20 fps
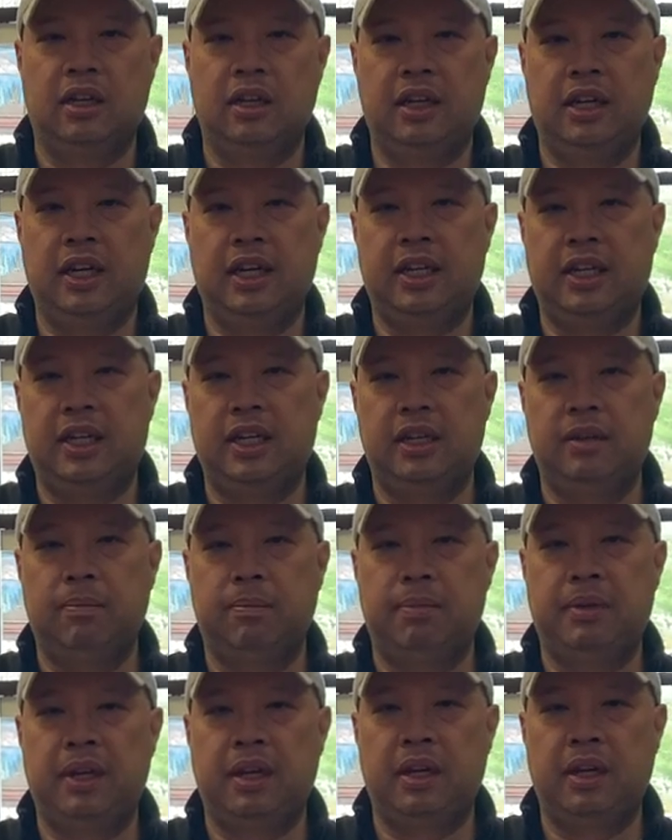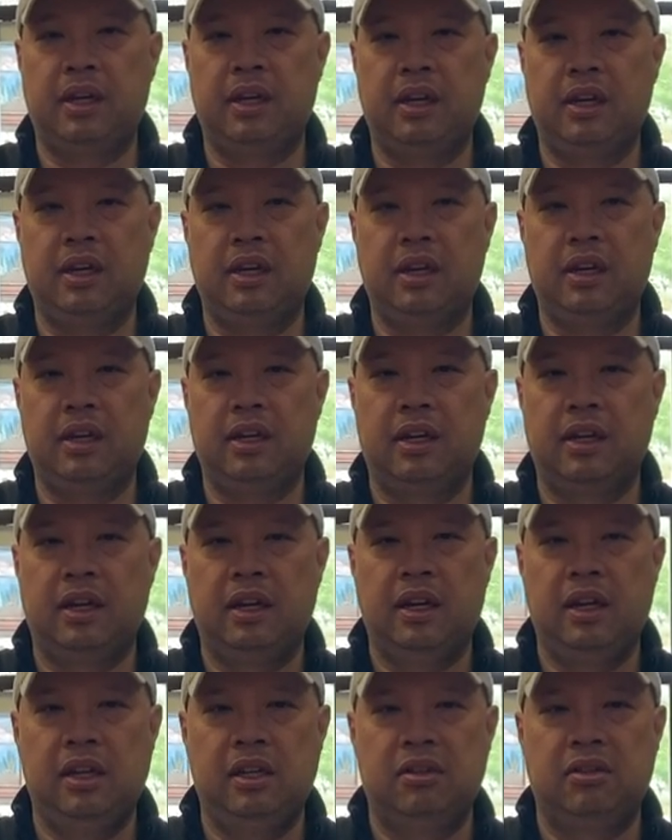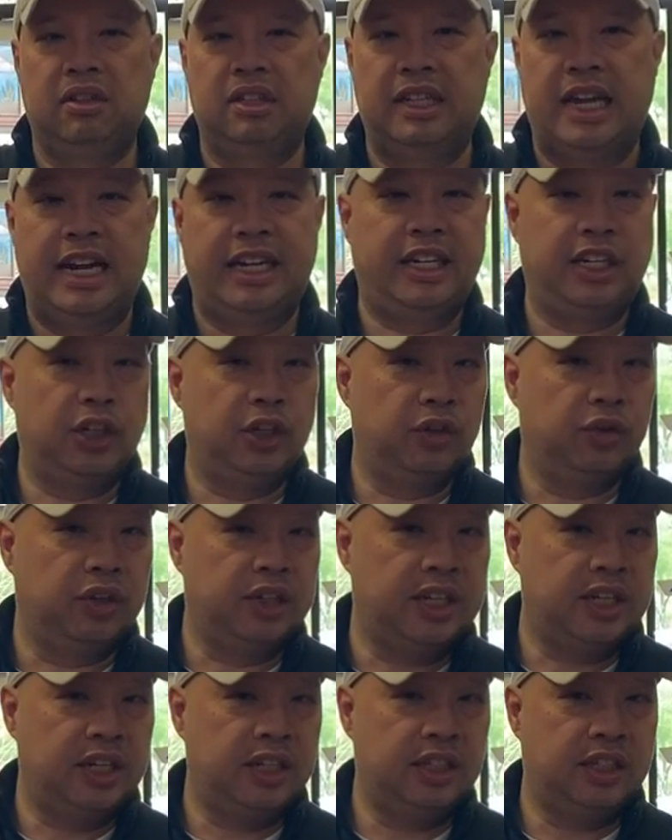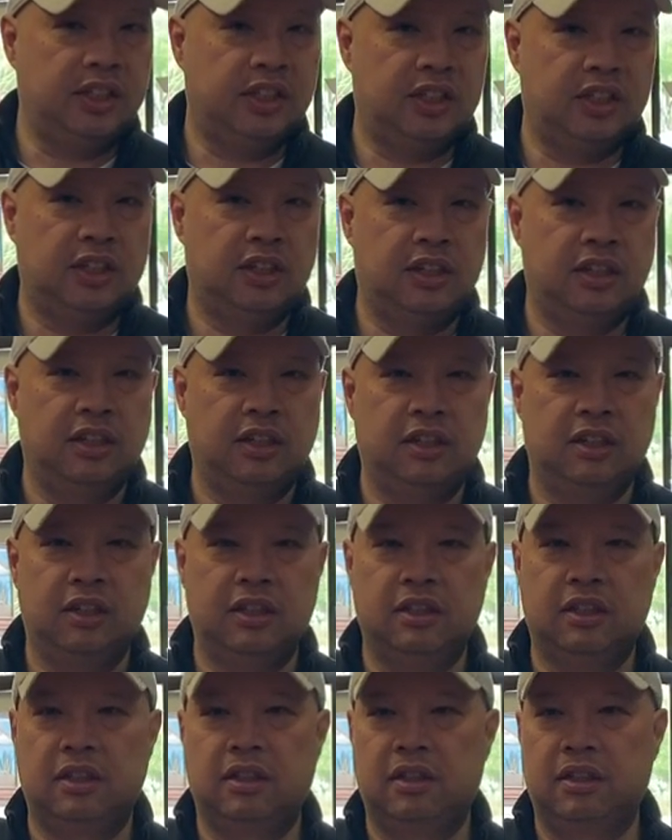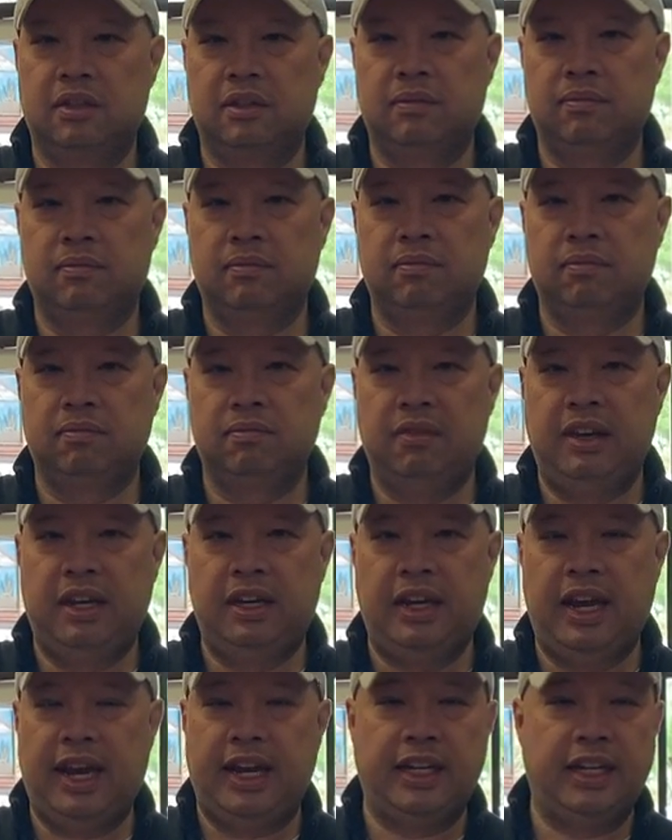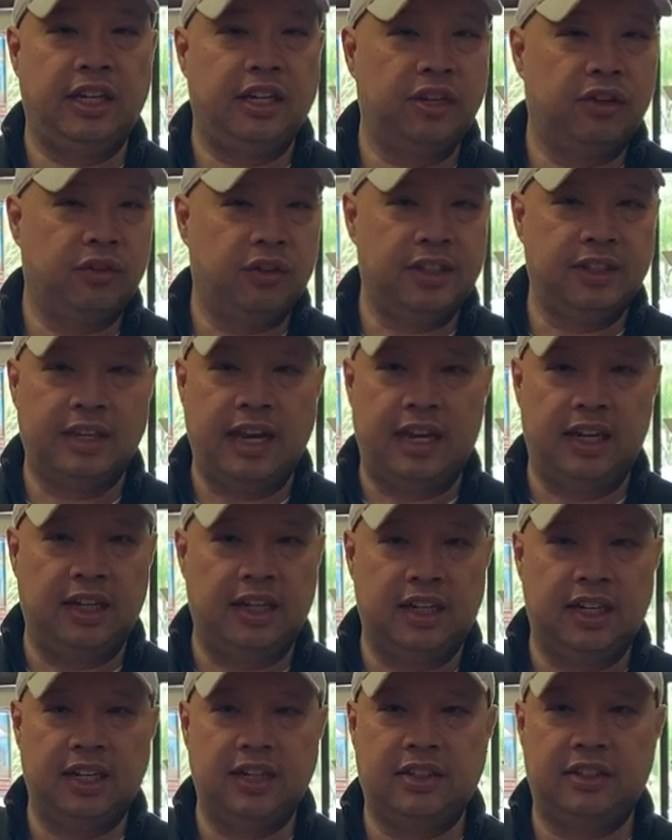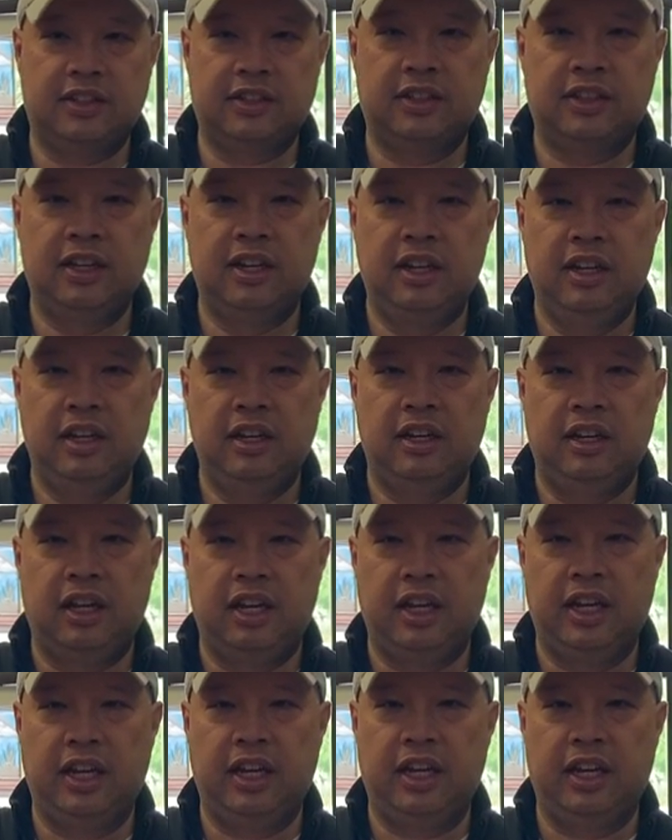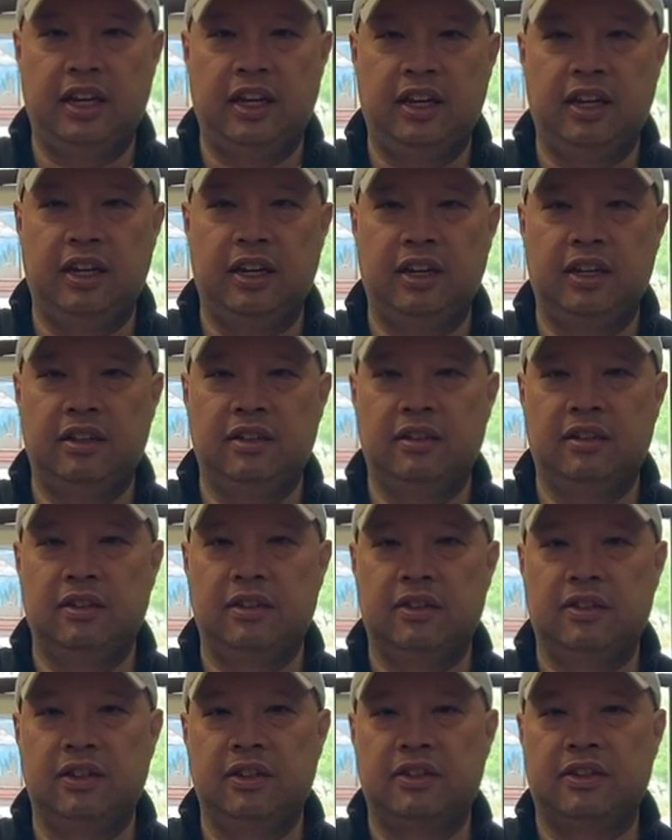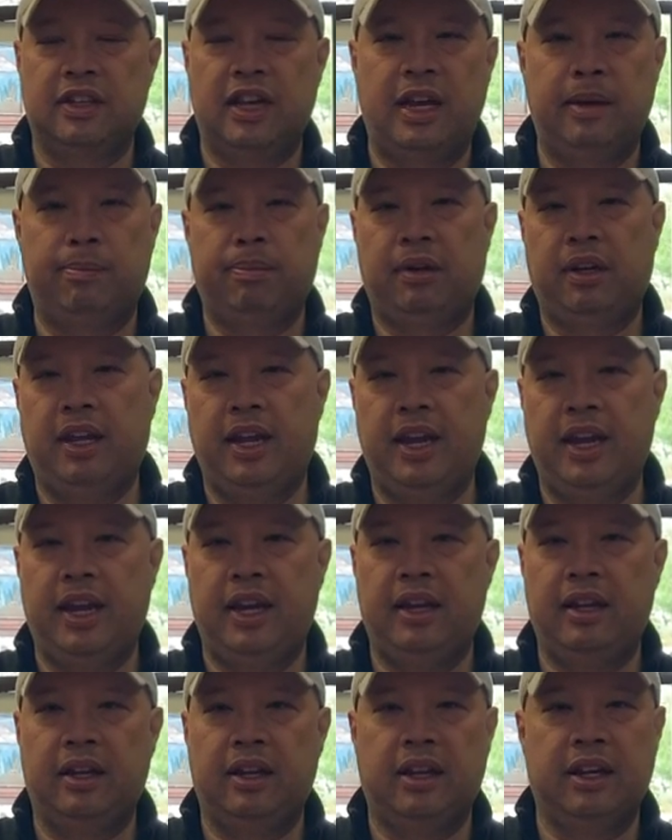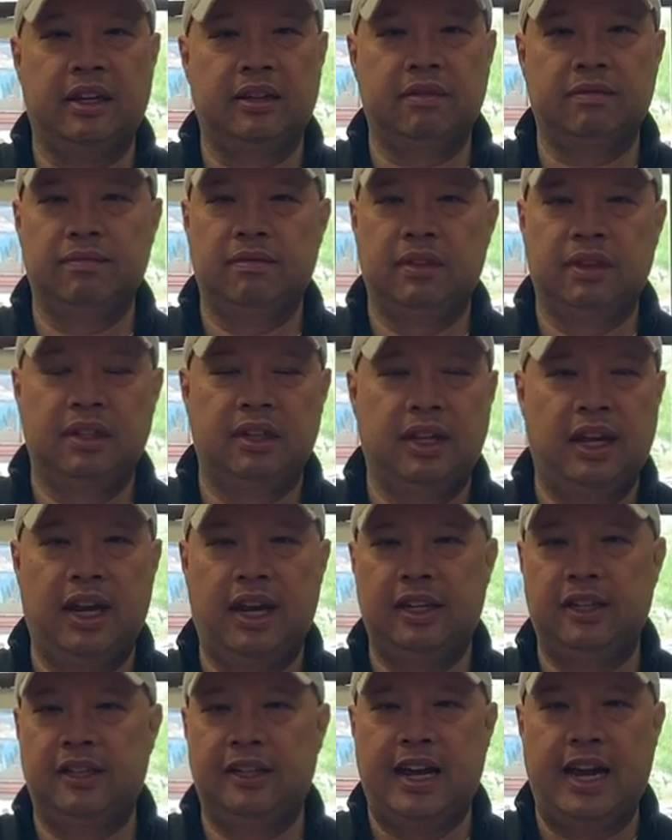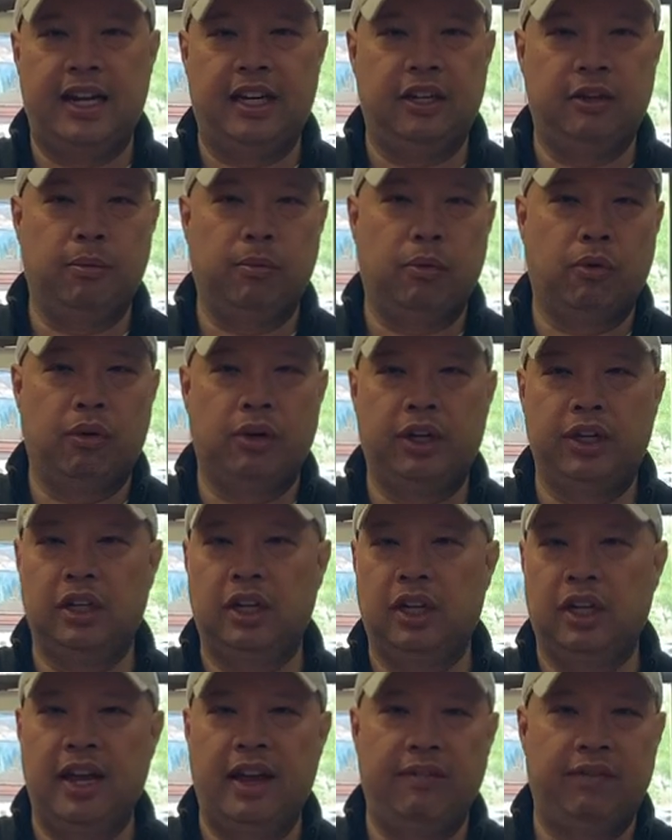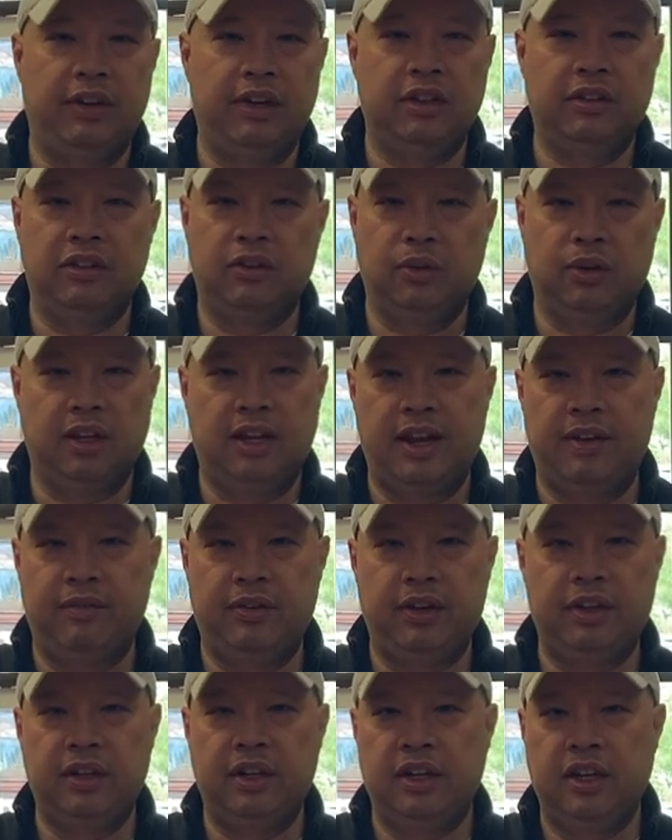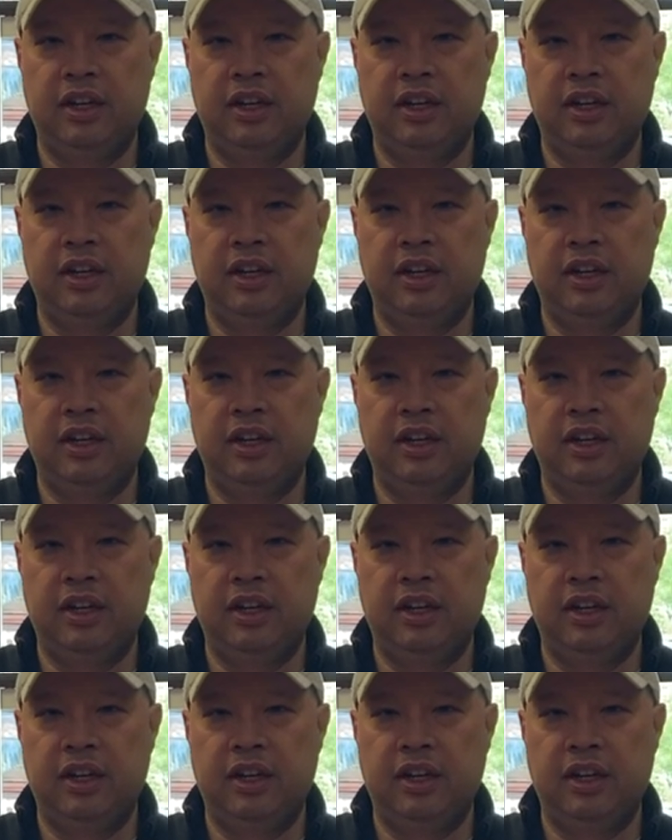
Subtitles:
it can be 90 degrees, 80 degrees at least. And since I play like at 9 in the morning, 11 to 11,